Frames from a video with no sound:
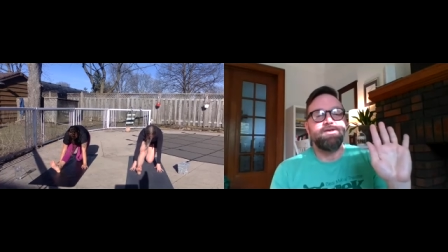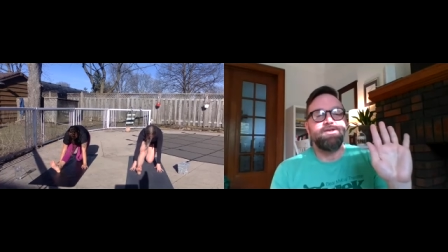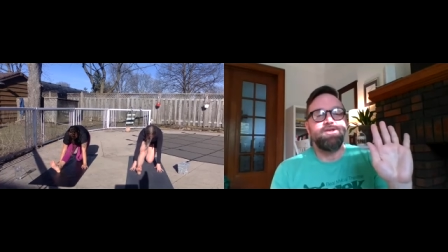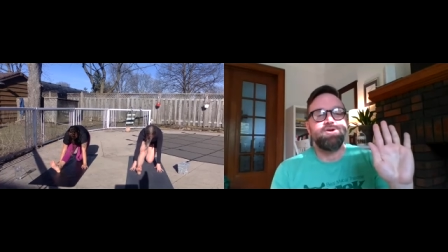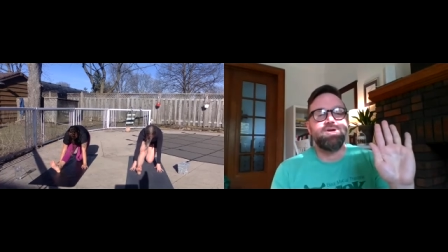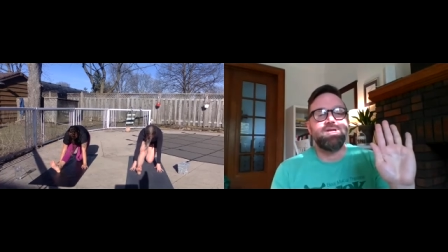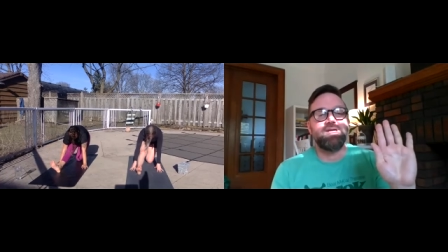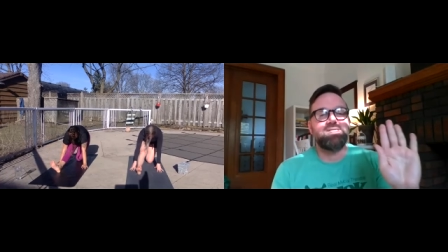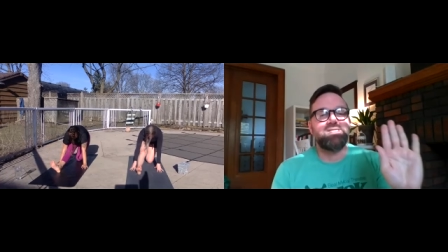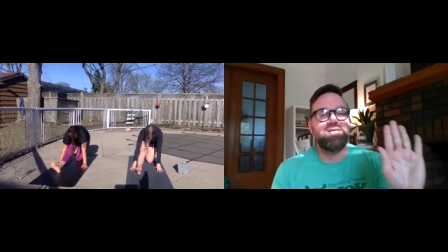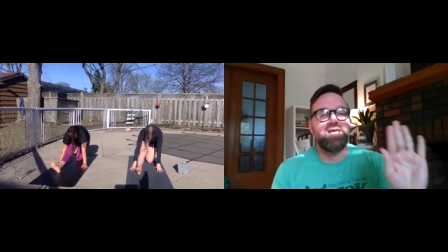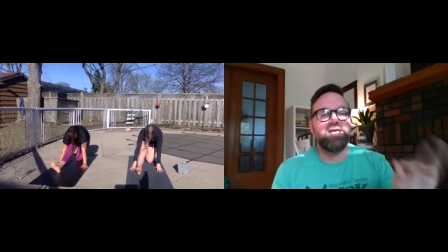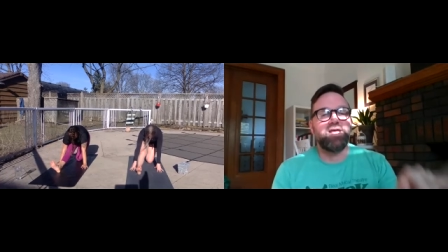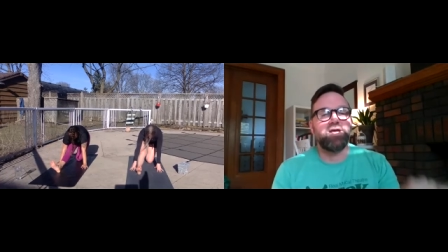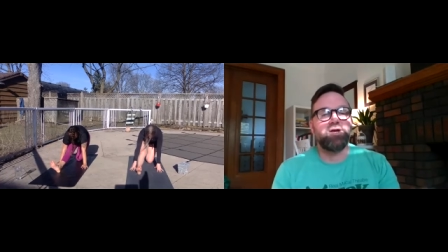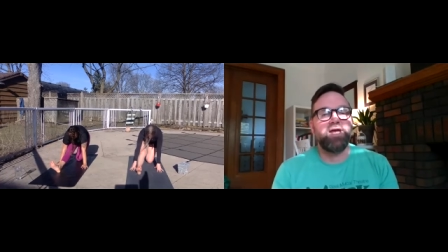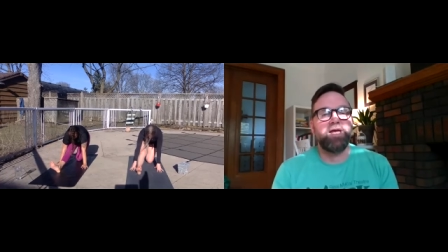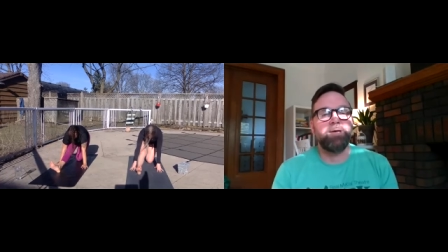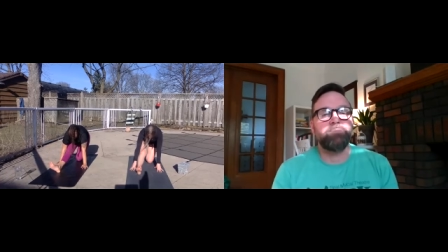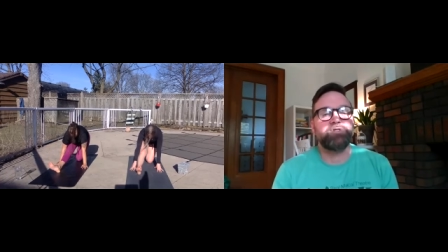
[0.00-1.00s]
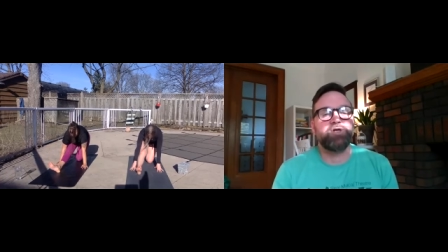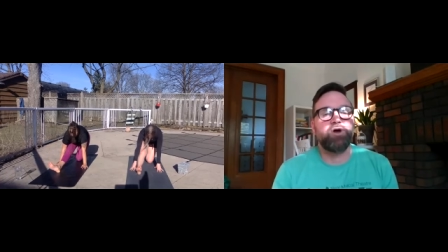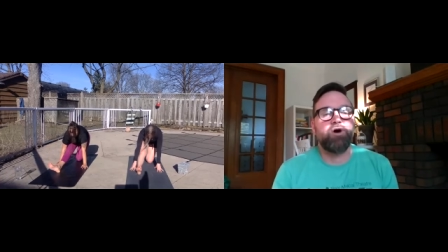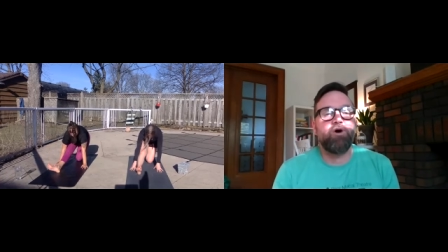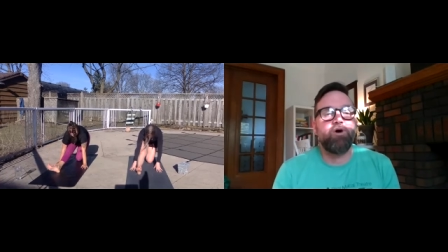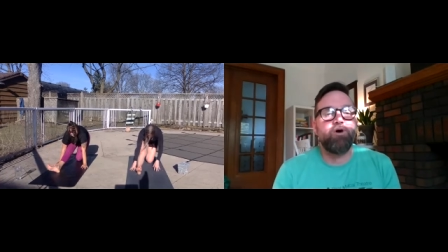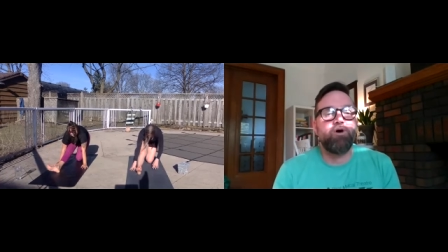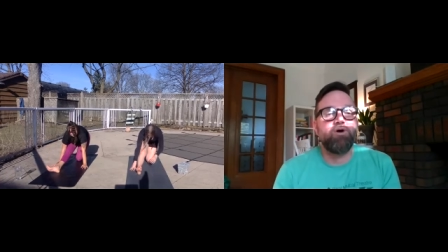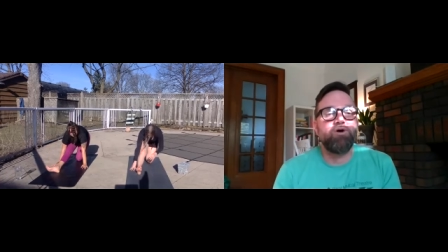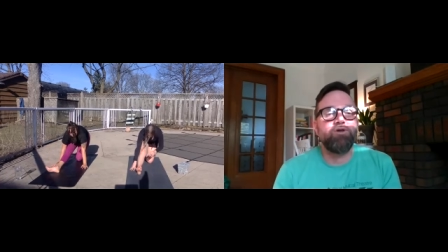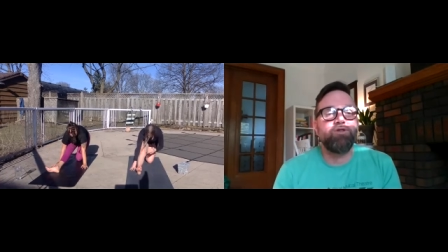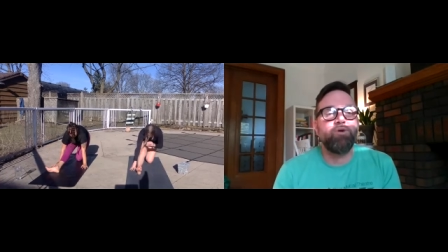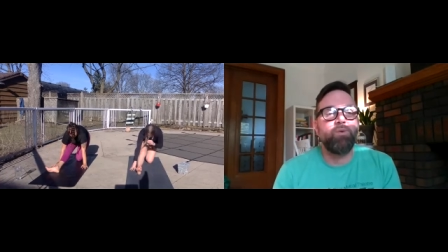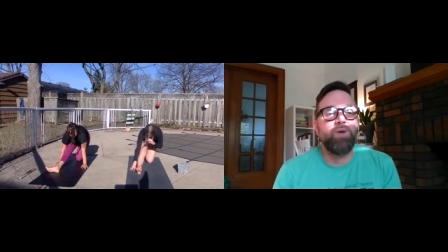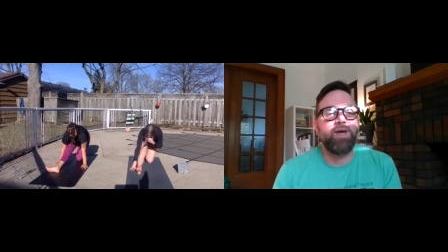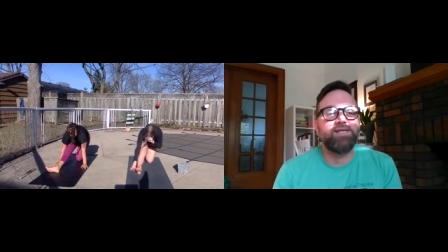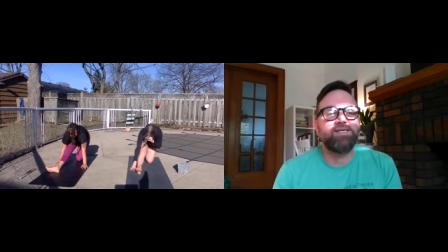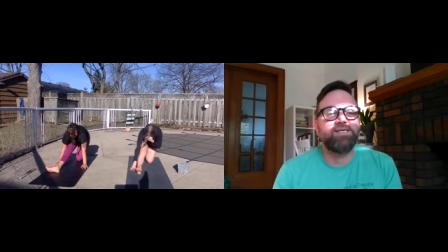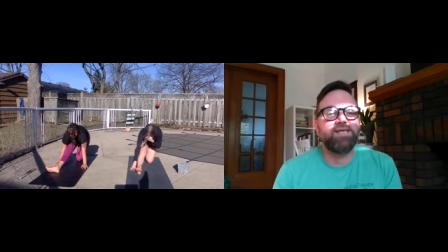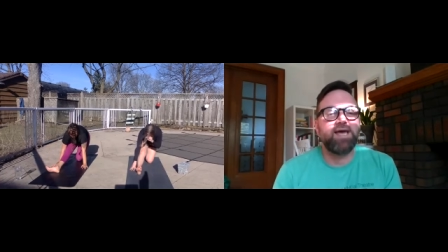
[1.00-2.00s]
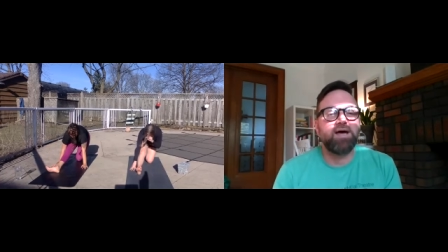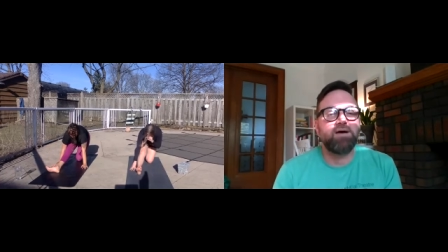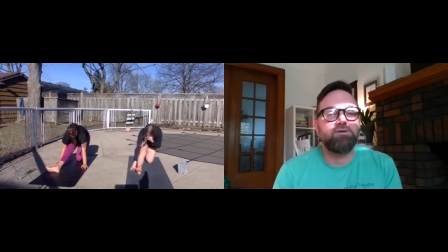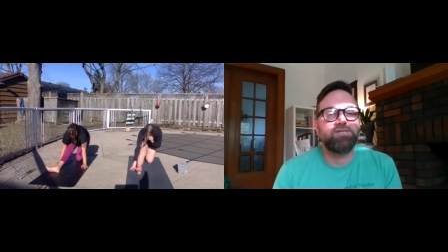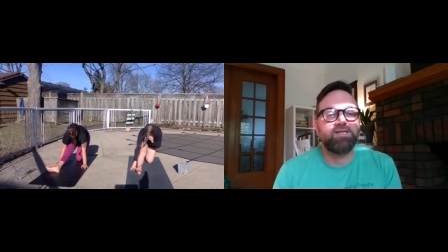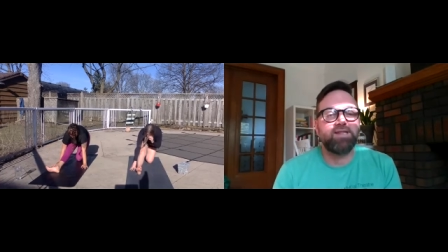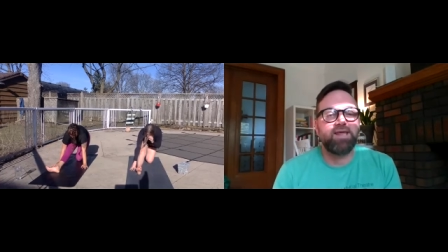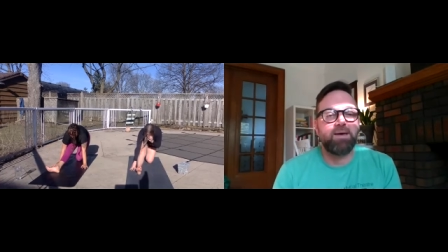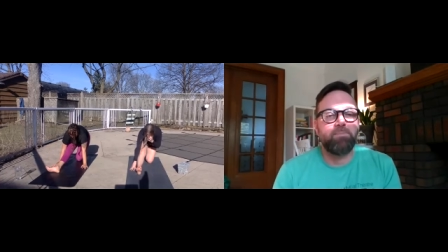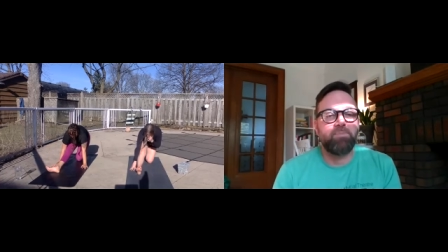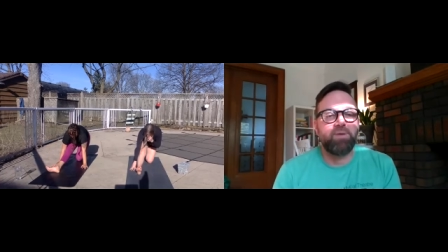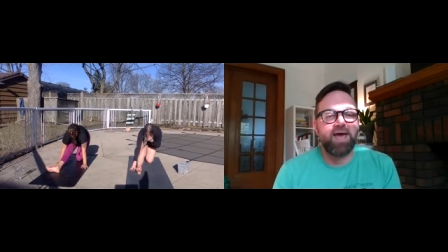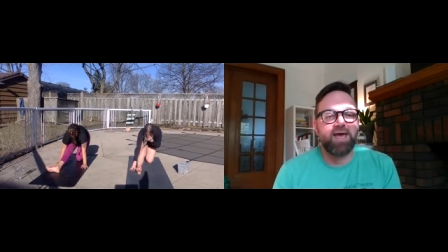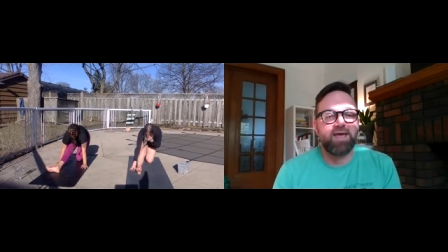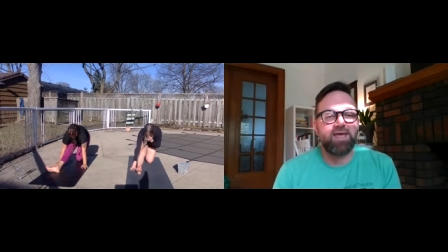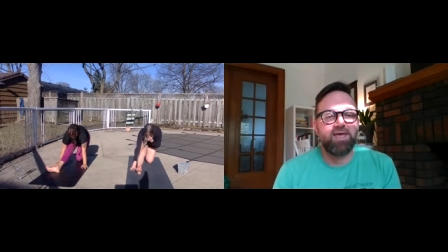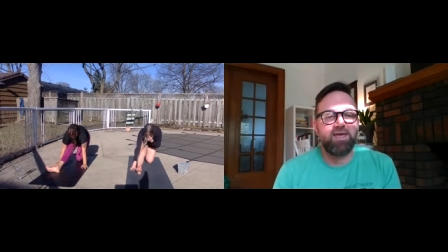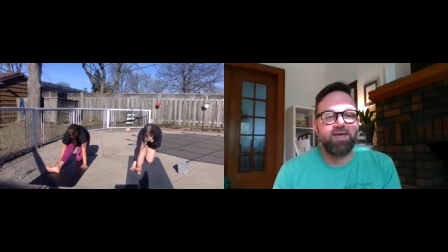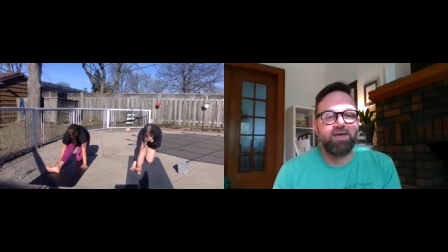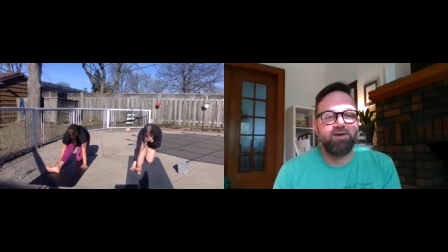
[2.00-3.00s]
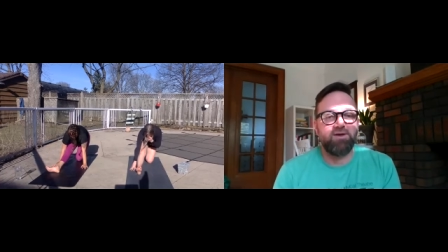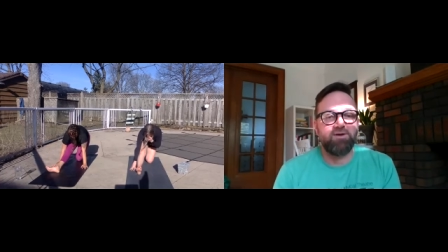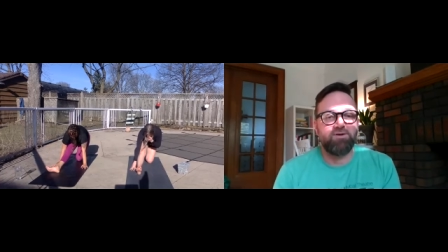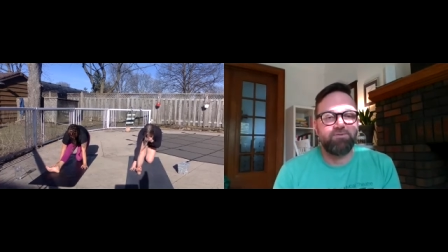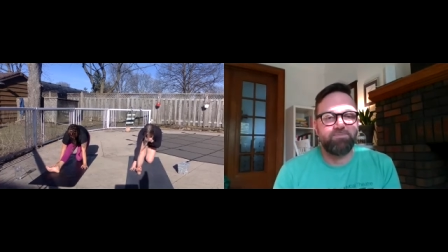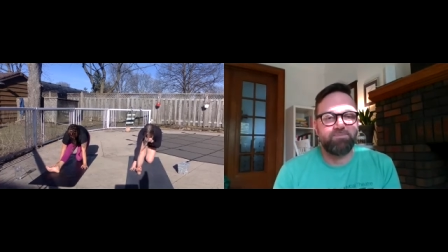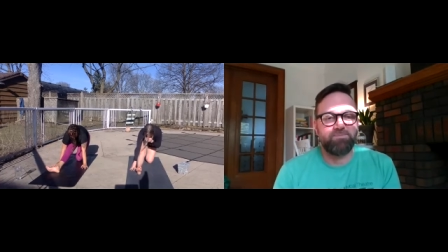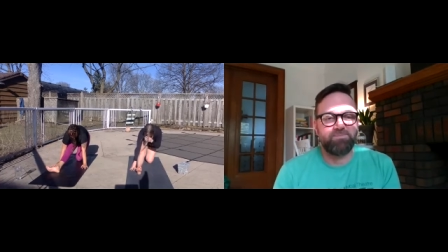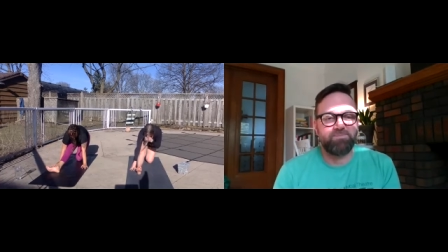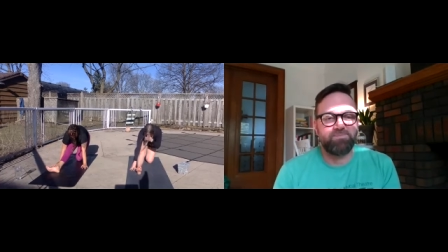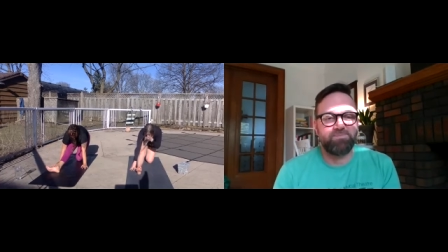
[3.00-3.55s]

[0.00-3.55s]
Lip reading: you're going to take your hips all the way down to that back heel.